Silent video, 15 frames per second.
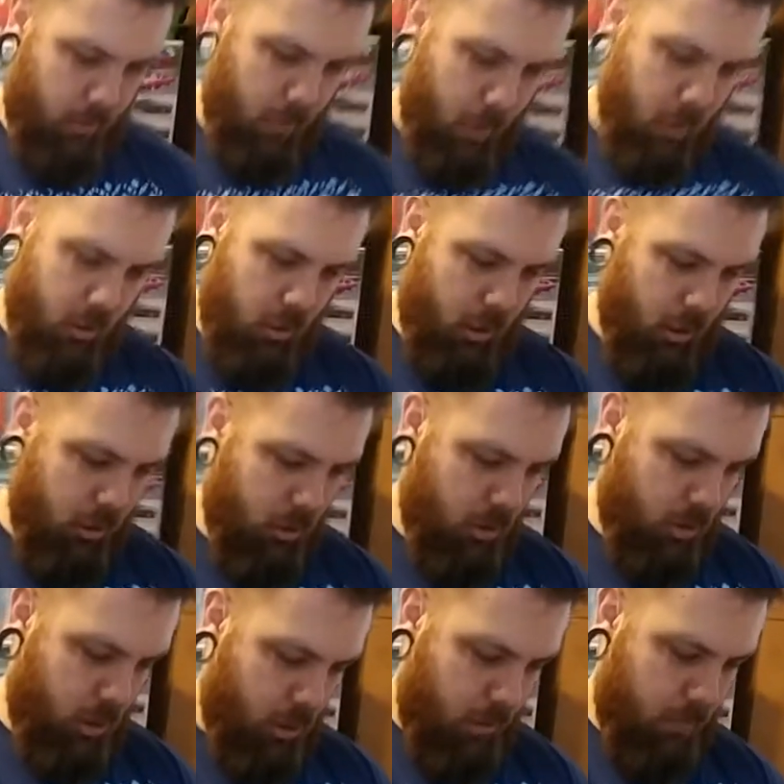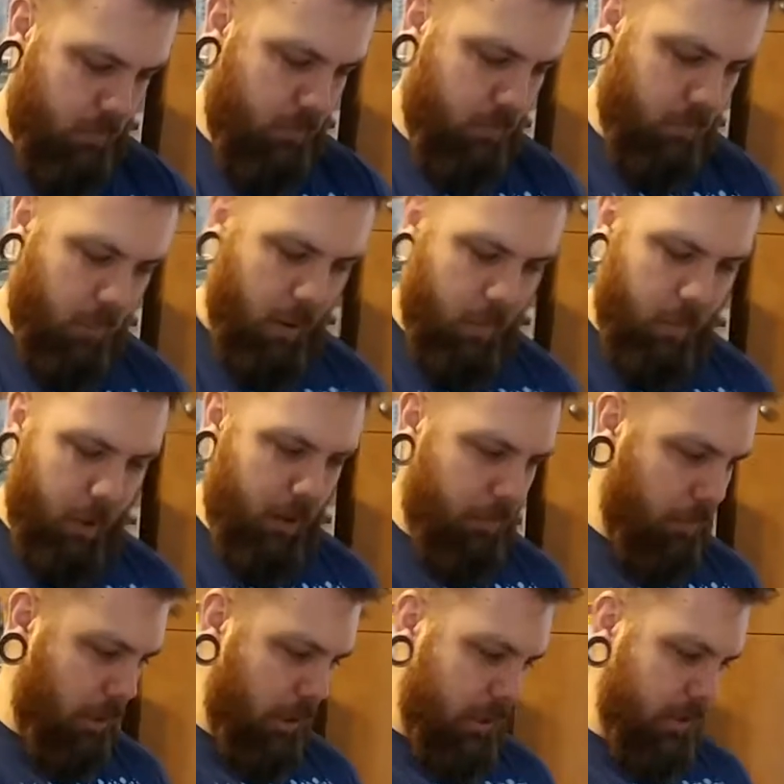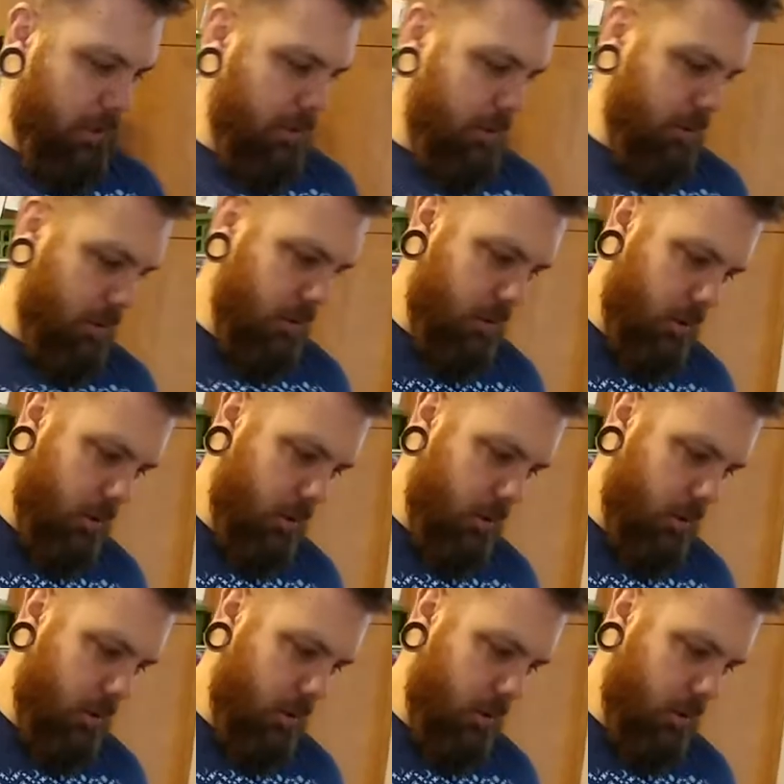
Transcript: Eventually it's just going to pop out of place,